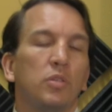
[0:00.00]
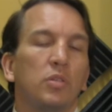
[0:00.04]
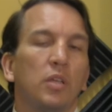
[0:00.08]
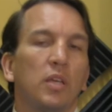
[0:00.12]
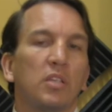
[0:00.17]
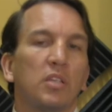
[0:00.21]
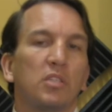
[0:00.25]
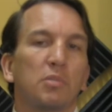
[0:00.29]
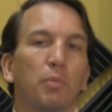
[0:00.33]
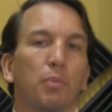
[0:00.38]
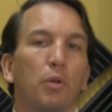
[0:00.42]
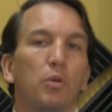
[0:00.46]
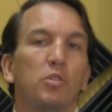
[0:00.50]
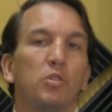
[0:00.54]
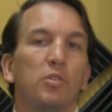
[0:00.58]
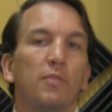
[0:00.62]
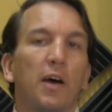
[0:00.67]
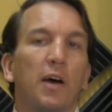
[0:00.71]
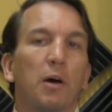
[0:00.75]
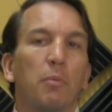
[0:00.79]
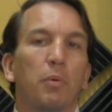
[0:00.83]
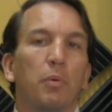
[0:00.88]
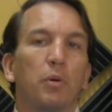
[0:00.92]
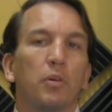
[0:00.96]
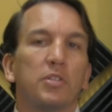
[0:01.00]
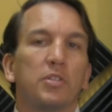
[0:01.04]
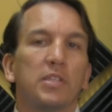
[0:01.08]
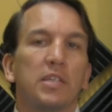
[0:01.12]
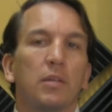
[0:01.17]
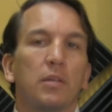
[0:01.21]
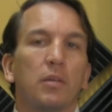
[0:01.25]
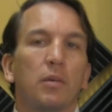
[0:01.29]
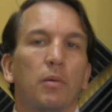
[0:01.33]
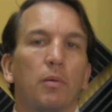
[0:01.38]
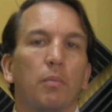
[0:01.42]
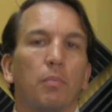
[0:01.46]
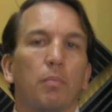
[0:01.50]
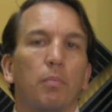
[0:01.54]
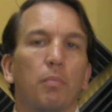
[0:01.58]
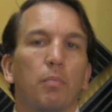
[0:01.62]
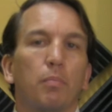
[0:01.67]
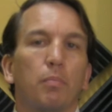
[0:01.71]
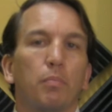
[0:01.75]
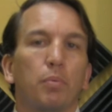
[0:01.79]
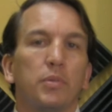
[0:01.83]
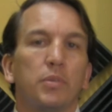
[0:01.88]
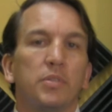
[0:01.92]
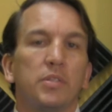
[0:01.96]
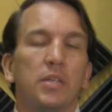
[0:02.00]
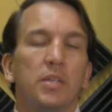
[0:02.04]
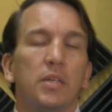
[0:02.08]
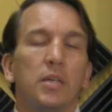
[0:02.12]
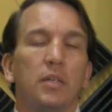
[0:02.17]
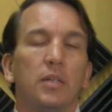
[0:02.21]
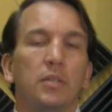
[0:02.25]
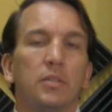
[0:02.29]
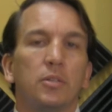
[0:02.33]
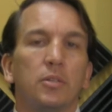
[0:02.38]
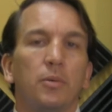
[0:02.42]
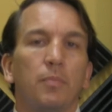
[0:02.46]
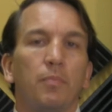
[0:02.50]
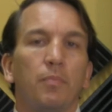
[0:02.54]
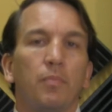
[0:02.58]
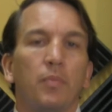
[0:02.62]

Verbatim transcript: explosive outbursts present,